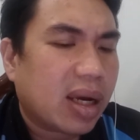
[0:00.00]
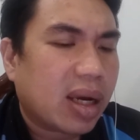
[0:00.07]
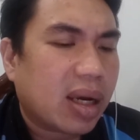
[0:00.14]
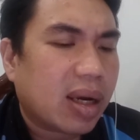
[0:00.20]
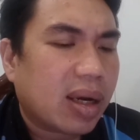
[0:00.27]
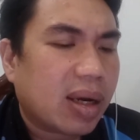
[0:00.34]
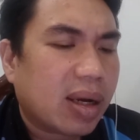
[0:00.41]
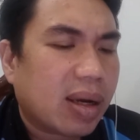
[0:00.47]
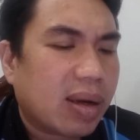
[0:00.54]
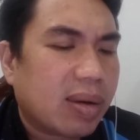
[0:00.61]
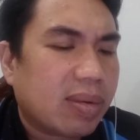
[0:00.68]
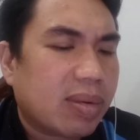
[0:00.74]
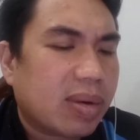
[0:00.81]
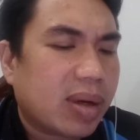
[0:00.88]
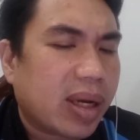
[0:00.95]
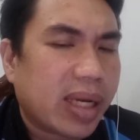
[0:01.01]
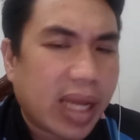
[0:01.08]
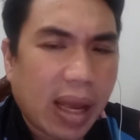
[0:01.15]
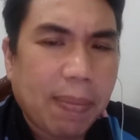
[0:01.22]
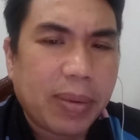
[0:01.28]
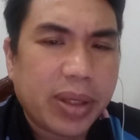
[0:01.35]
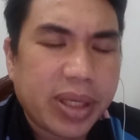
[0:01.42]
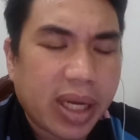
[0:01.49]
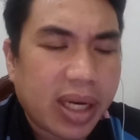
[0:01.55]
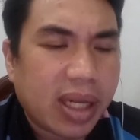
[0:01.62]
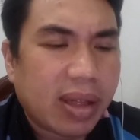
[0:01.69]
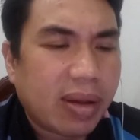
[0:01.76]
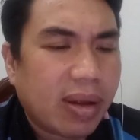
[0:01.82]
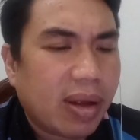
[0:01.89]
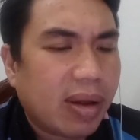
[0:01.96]
and they appreciate
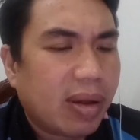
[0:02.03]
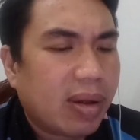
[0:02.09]
it,